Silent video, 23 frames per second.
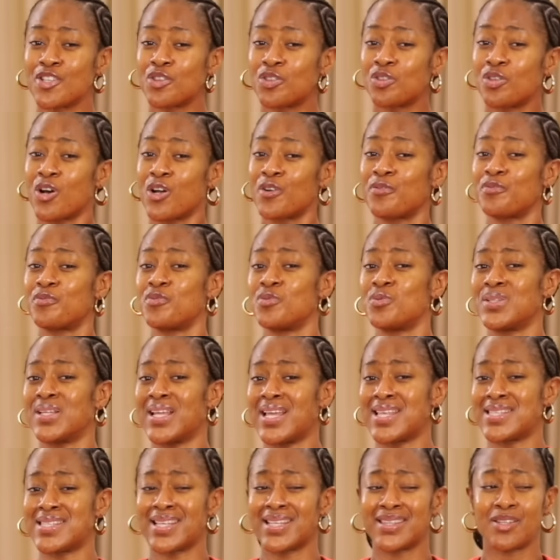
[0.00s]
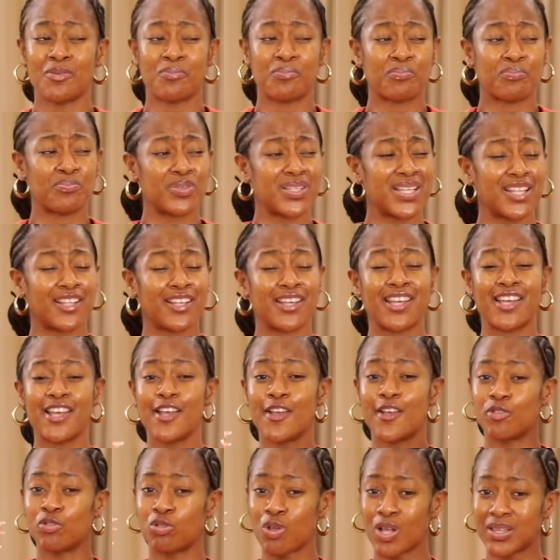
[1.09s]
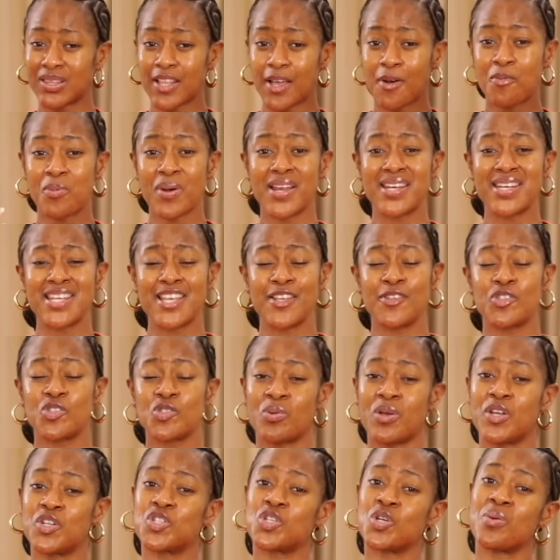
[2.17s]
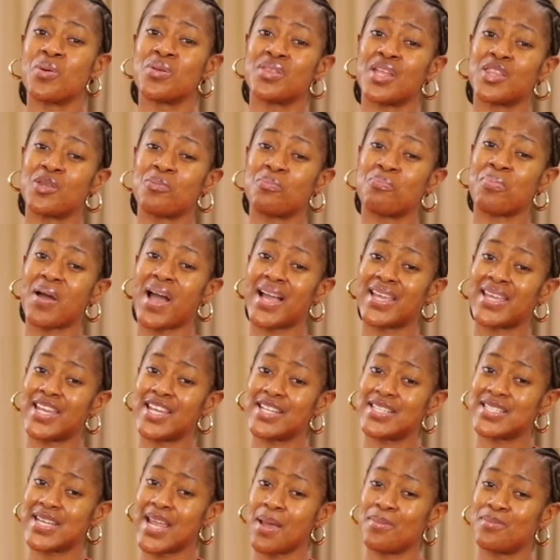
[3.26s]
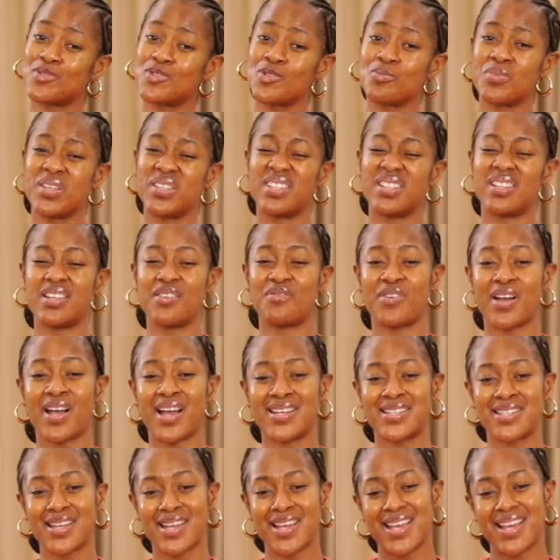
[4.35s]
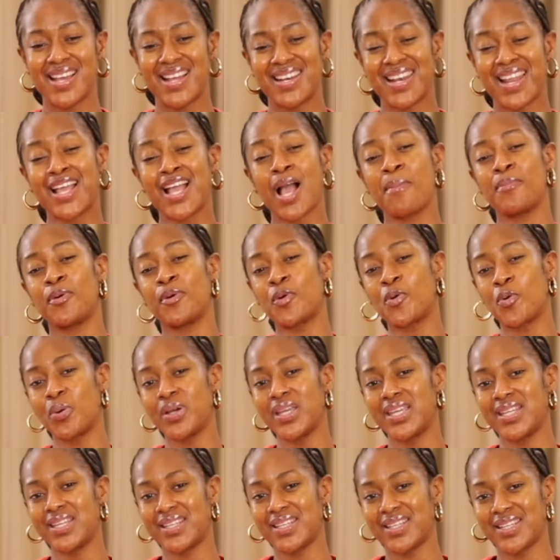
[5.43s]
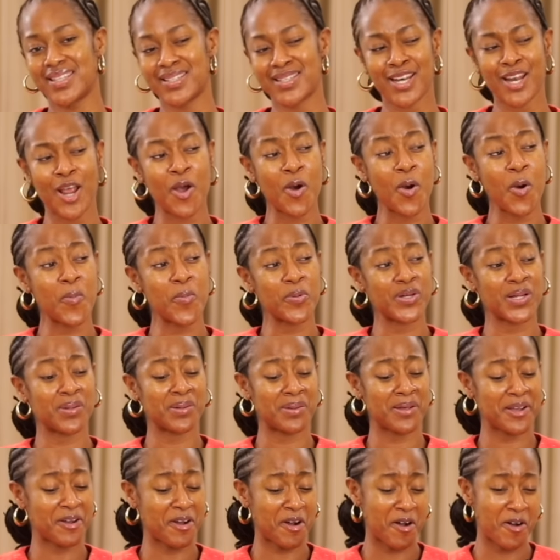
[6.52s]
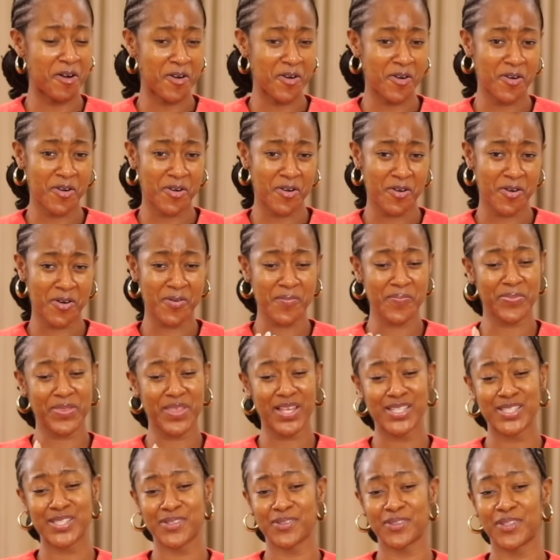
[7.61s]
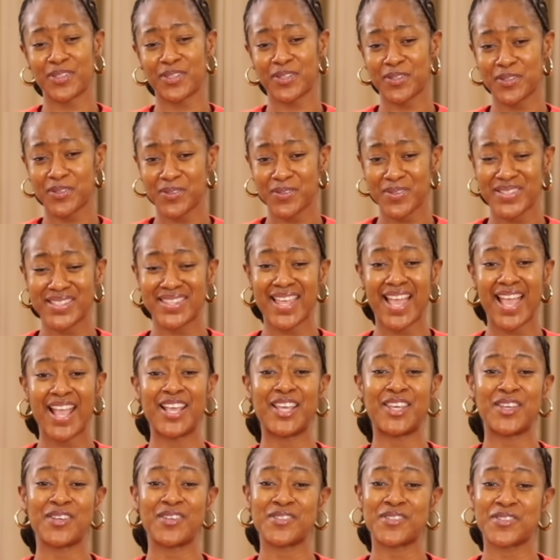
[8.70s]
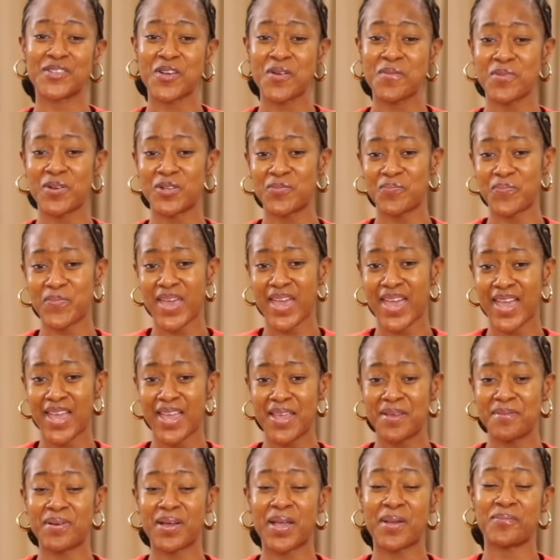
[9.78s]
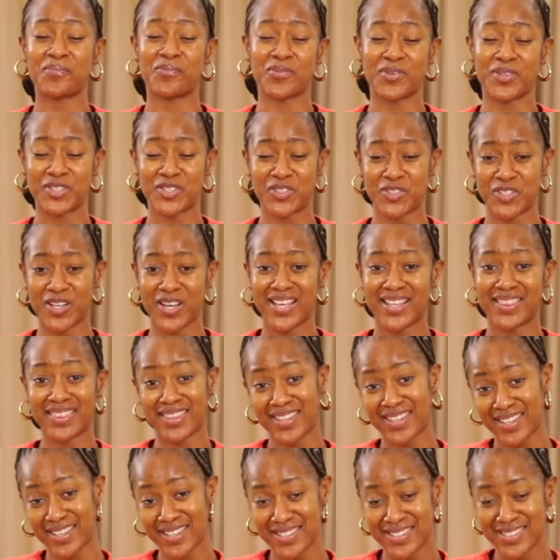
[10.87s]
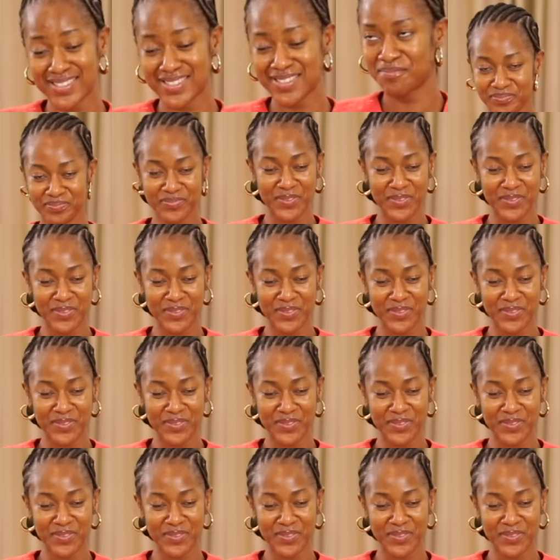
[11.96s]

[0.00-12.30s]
thoughtfulness and the thought that went into ensuring that the package came to me delivered like I'm a queen. Then I open and I'm like, oh, that's so cute. Thank you so much, babe. I appreciate this.